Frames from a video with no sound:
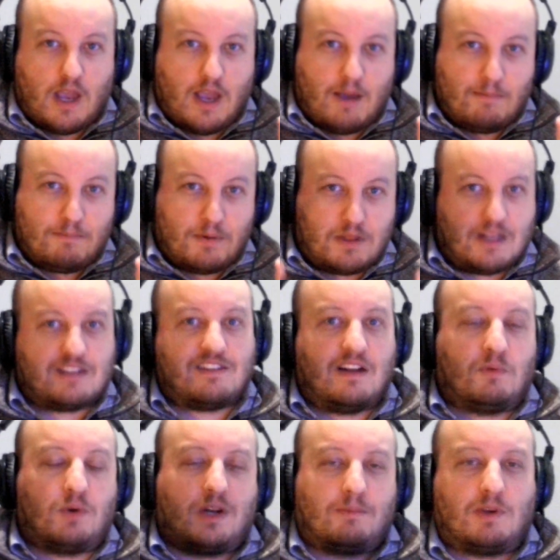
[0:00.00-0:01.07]
But that's not
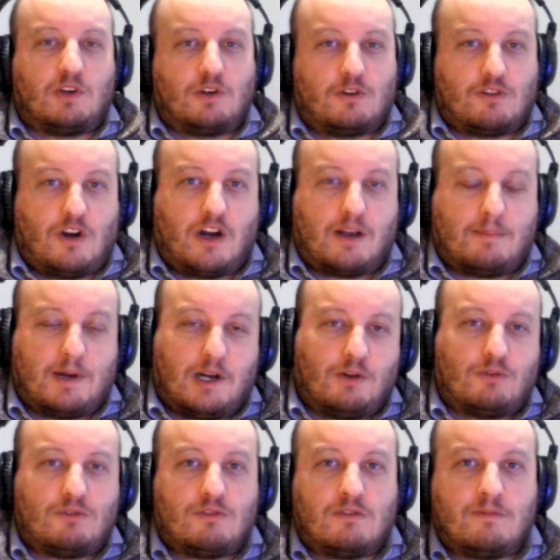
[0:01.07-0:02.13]
what I'm here to talk
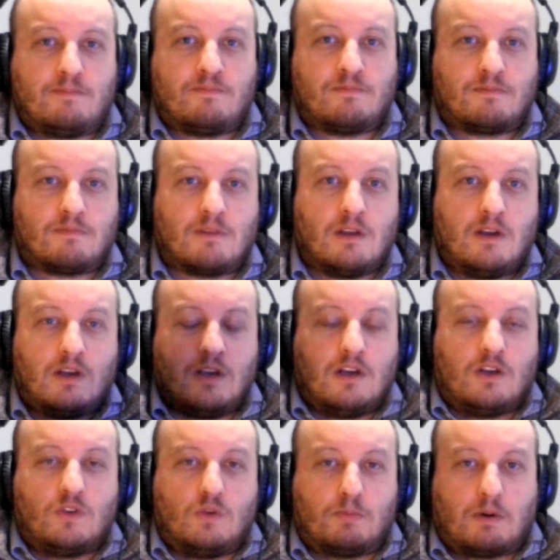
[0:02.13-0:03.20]
about.
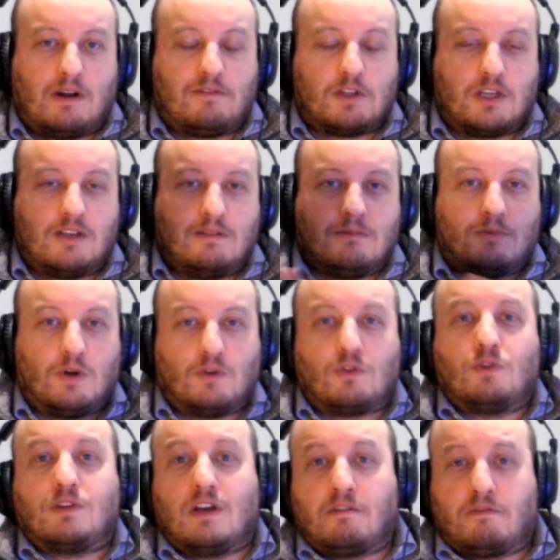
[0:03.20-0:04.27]
You
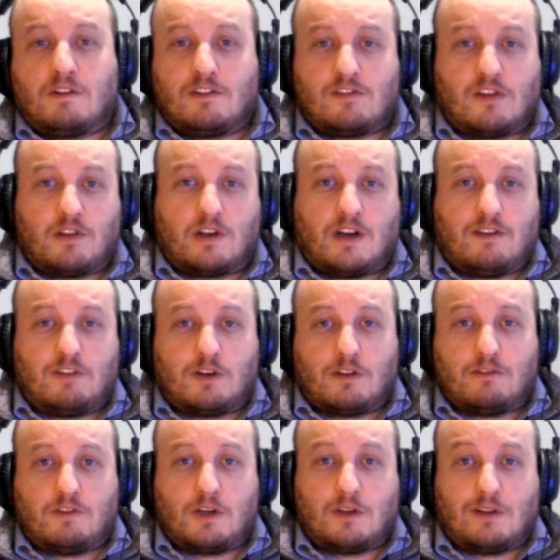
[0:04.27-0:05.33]
definitely saw the cover of the
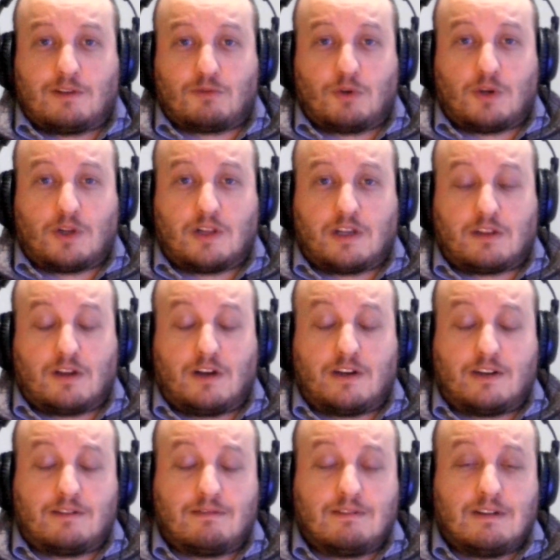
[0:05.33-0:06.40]
video. That's why you clicked on
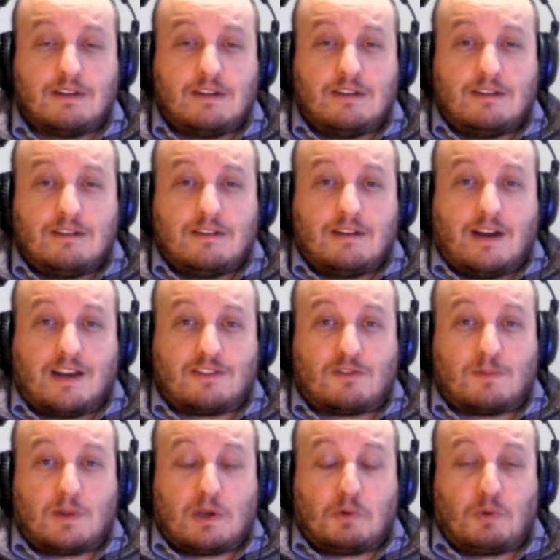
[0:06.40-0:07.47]
it. I assume
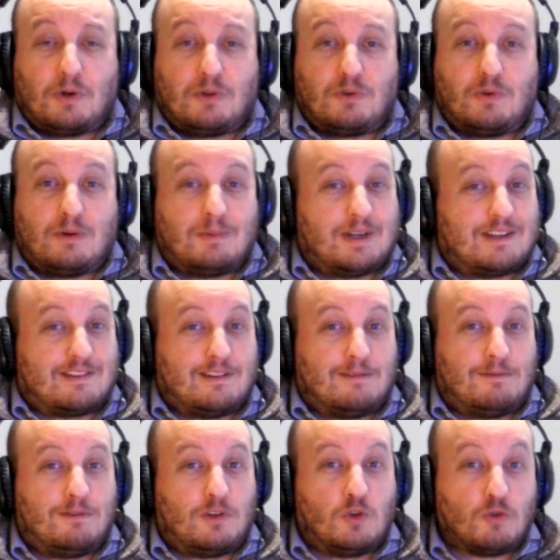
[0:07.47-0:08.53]
that you weren't doing it because of
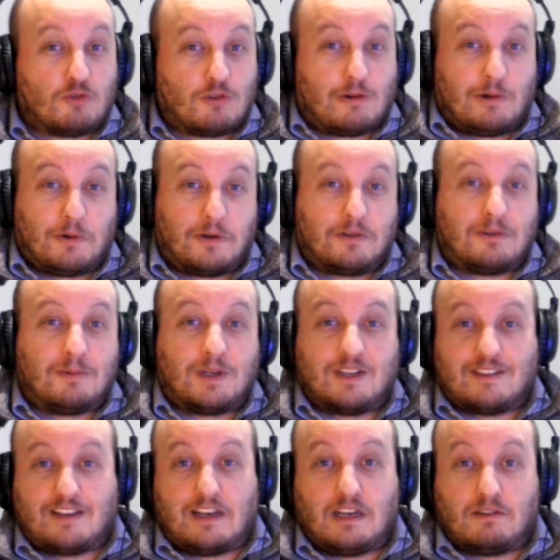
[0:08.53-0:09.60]
user loyalty,
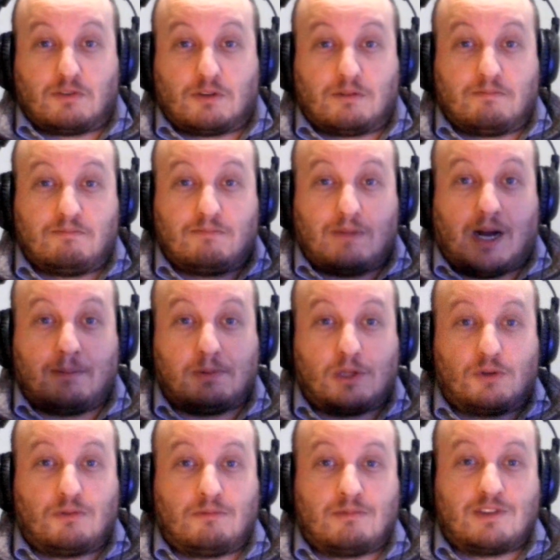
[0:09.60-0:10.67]
because I never
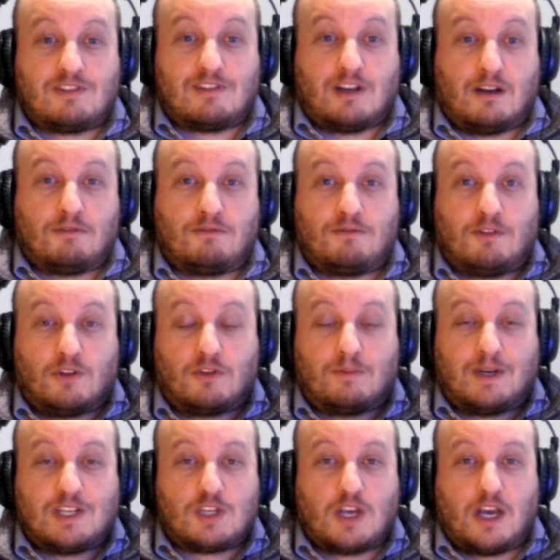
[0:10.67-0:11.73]
upload stuff onto
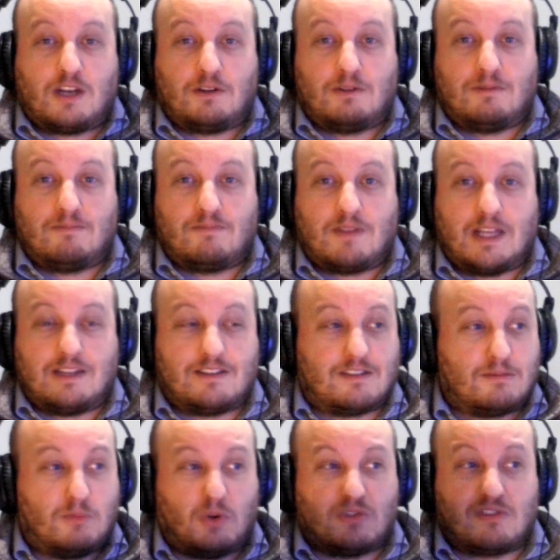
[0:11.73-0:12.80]
my channel, and this is
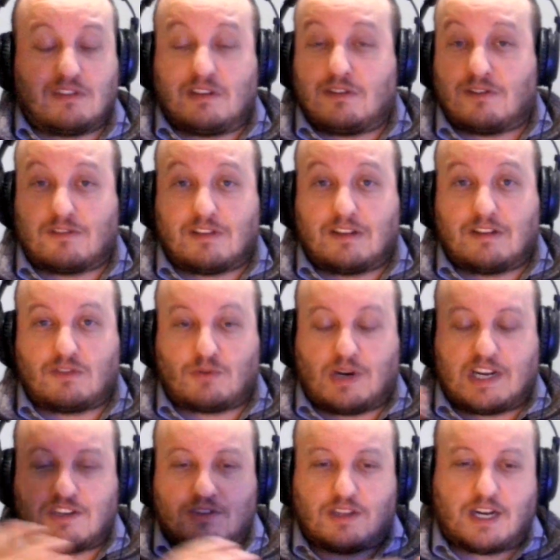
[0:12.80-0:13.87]
mostly just a
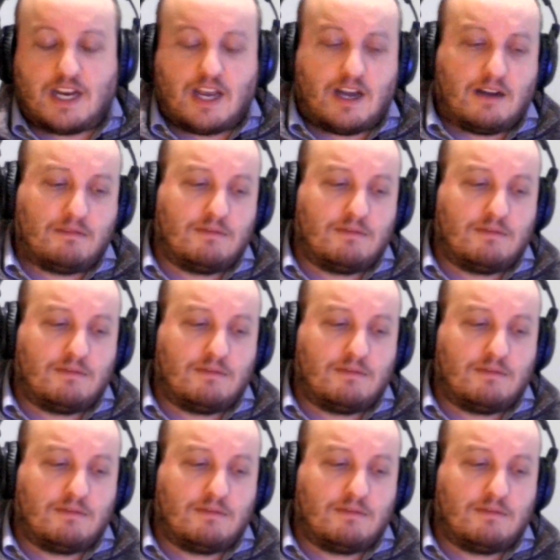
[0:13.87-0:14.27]
distraction that I have.